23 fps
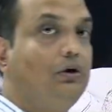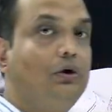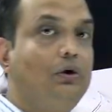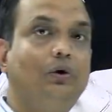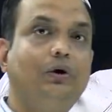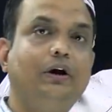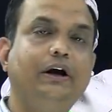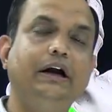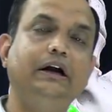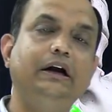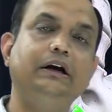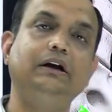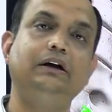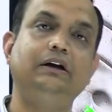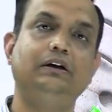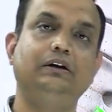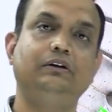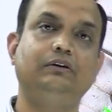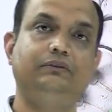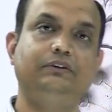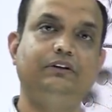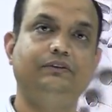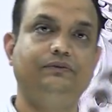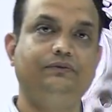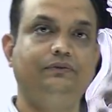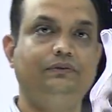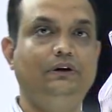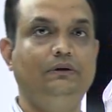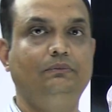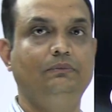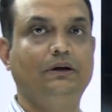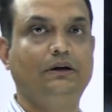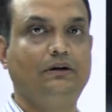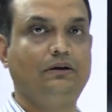trochanter of the
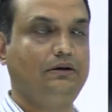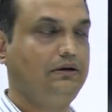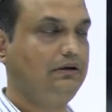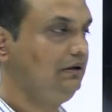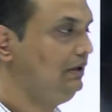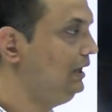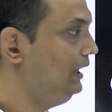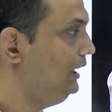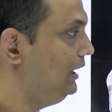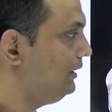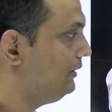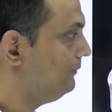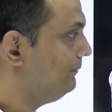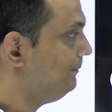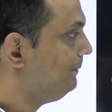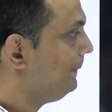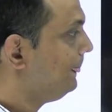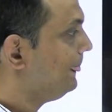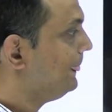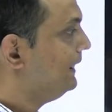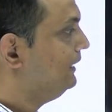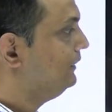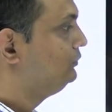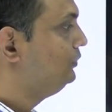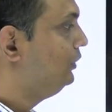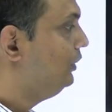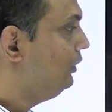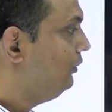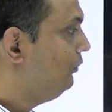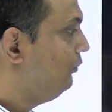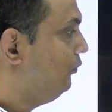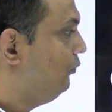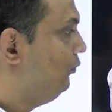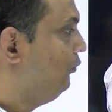femur. Clear?
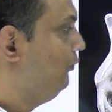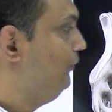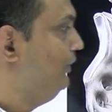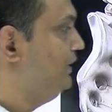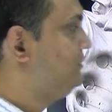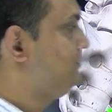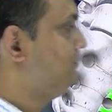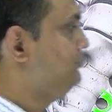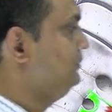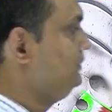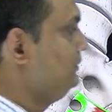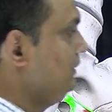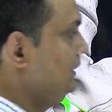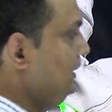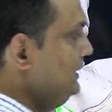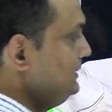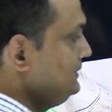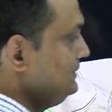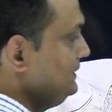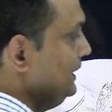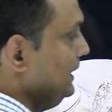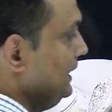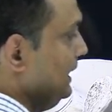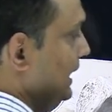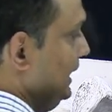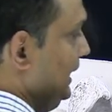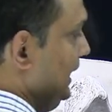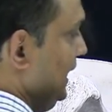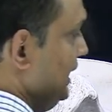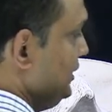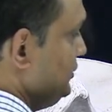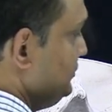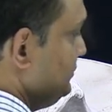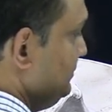So which is the
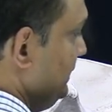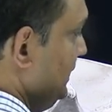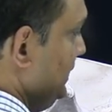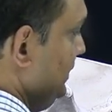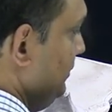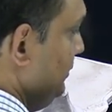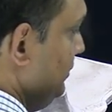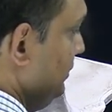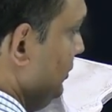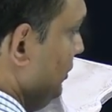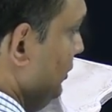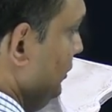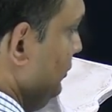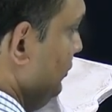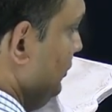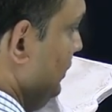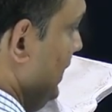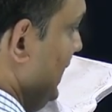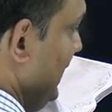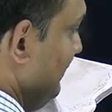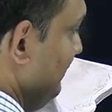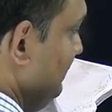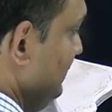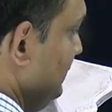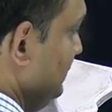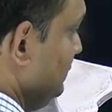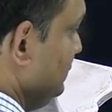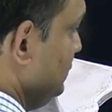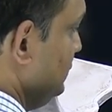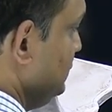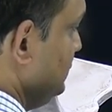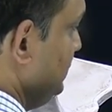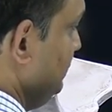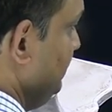attachment, or you have this
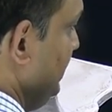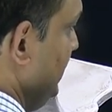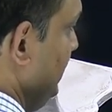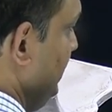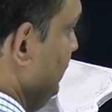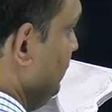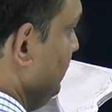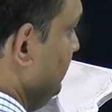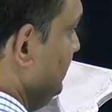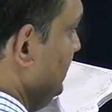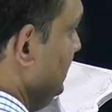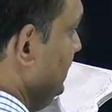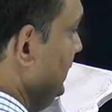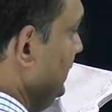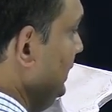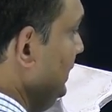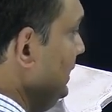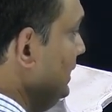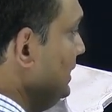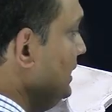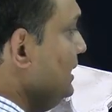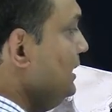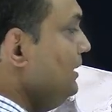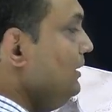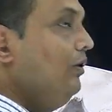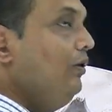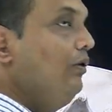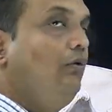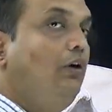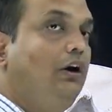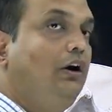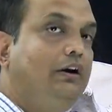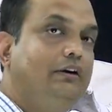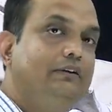question very commonly,
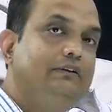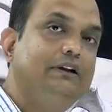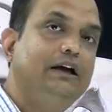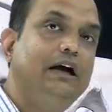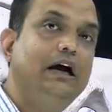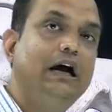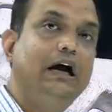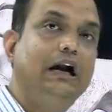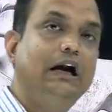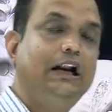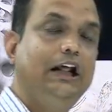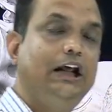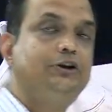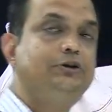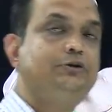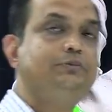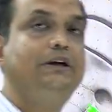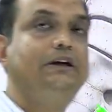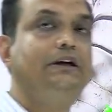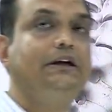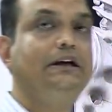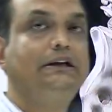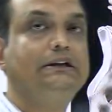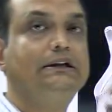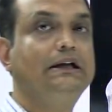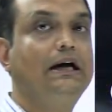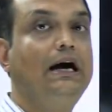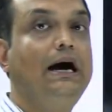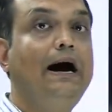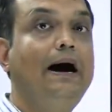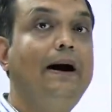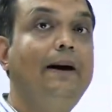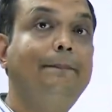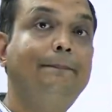what is the attachment at
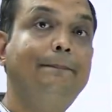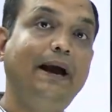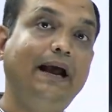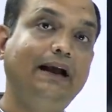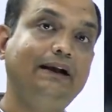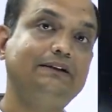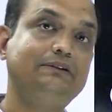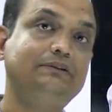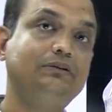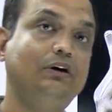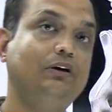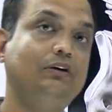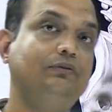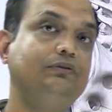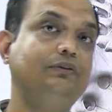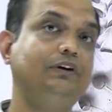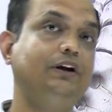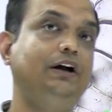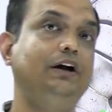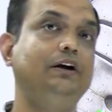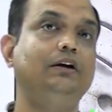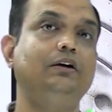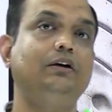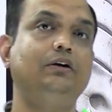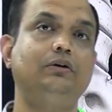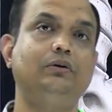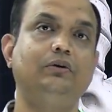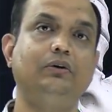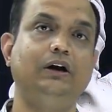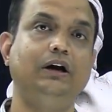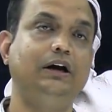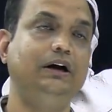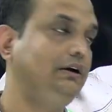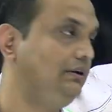the apex of greater
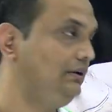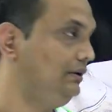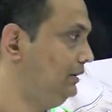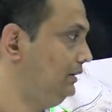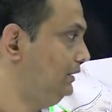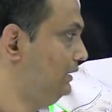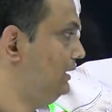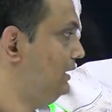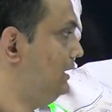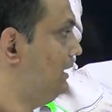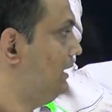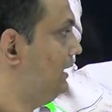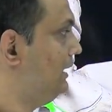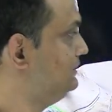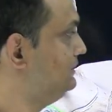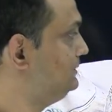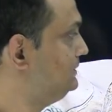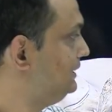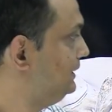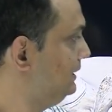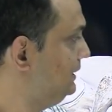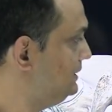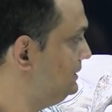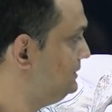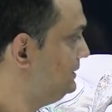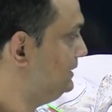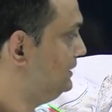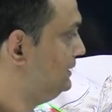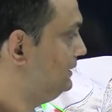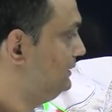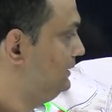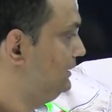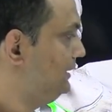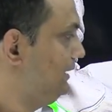trochanter? Answer is
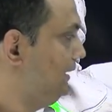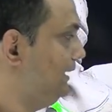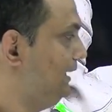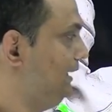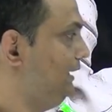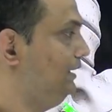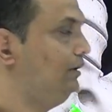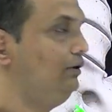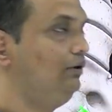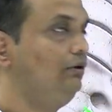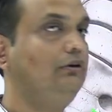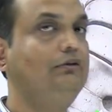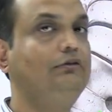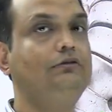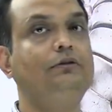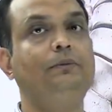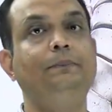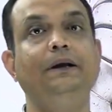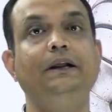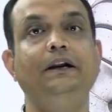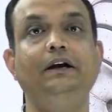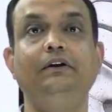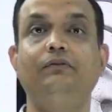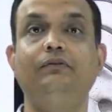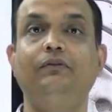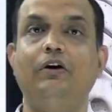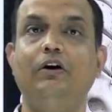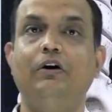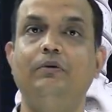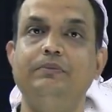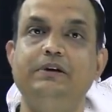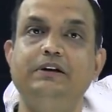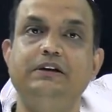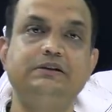the tendon of
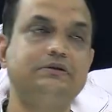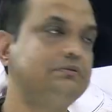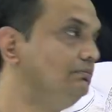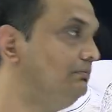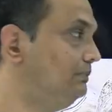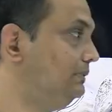piriformis